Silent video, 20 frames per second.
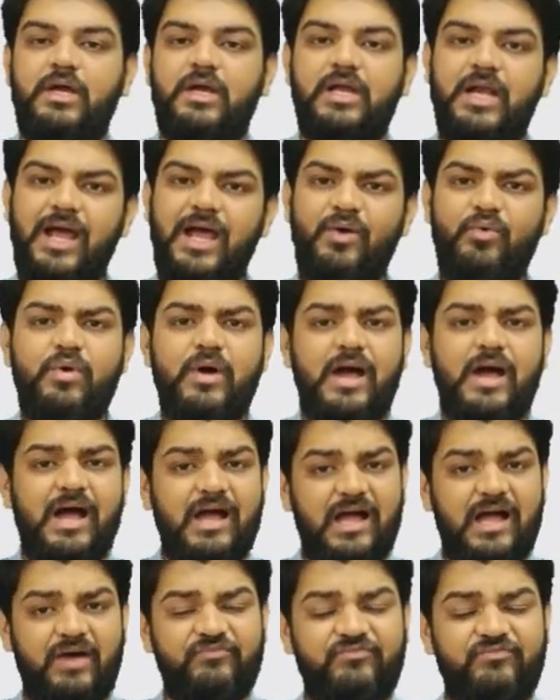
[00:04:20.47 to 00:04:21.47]
Now,
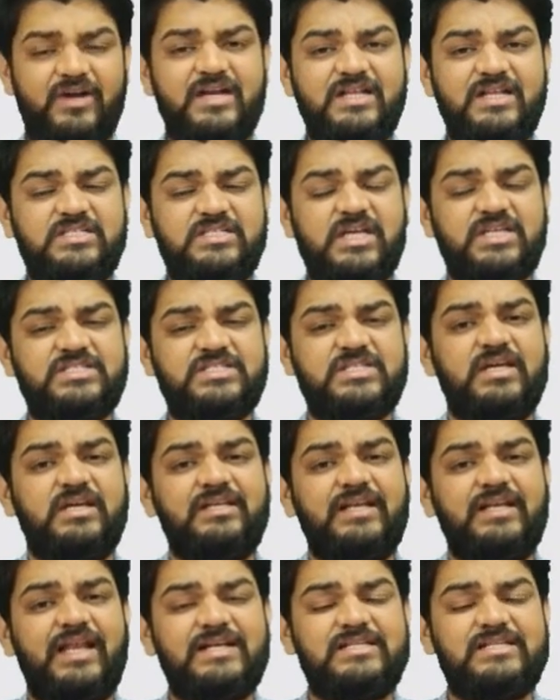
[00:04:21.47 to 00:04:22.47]
after discussing,
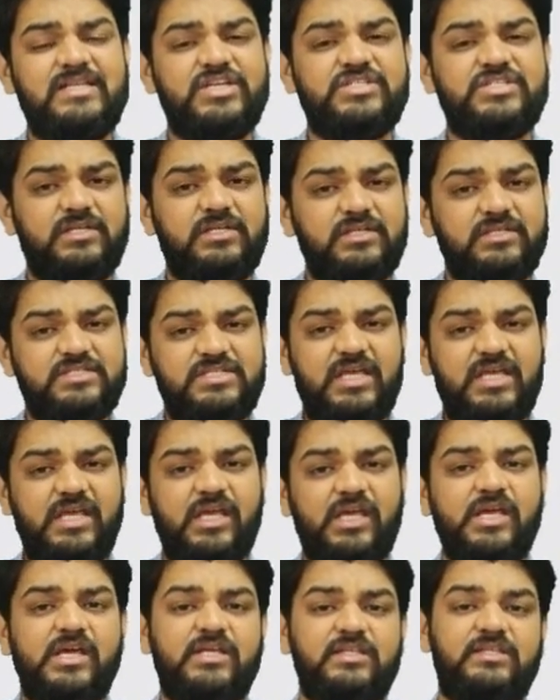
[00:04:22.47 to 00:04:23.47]
let's just
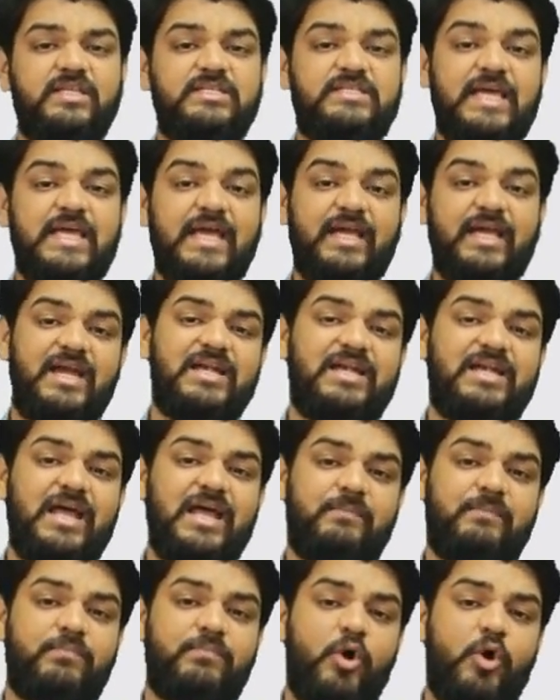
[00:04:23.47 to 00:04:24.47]
see the second
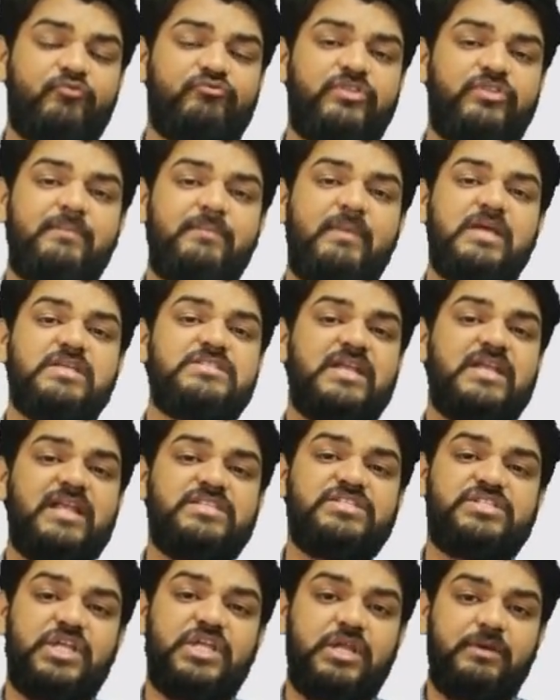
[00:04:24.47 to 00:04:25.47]
type of the major
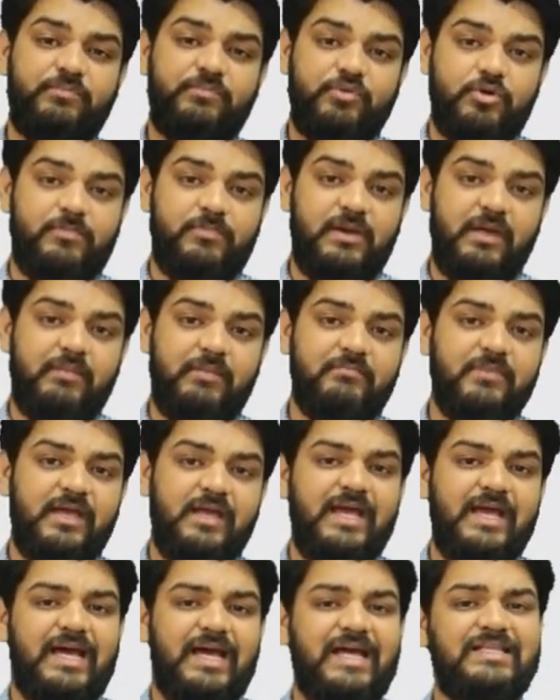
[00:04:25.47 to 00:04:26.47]
engineering problem,
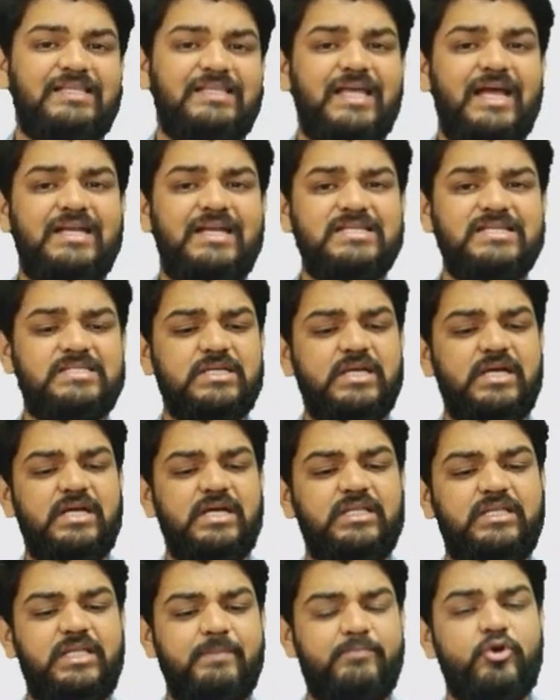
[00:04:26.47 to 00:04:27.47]
and that is
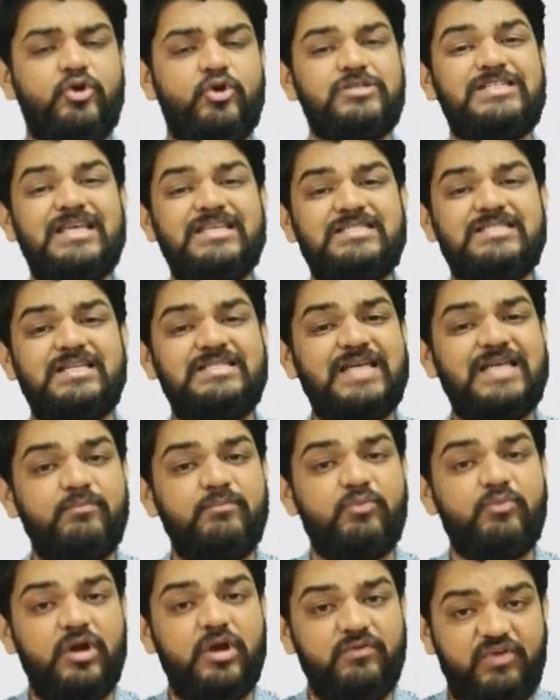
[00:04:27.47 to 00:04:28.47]
the process
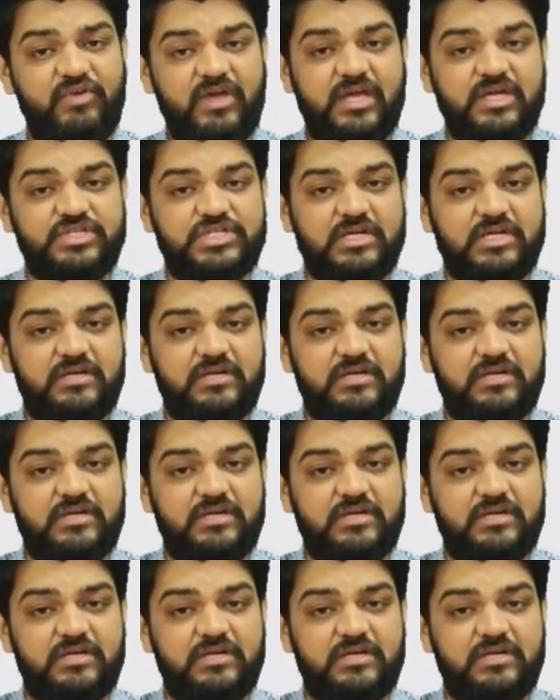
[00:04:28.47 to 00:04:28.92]
design modification.